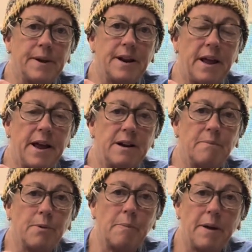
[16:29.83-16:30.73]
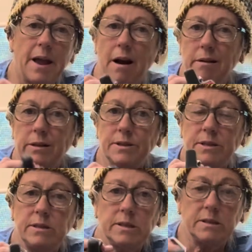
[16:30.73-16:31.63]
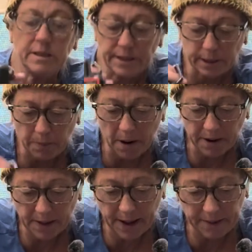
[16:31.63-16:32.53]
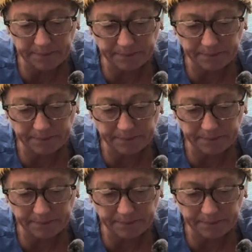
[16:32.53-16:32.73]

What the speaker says: plan ahead and prepare, and this is part of that.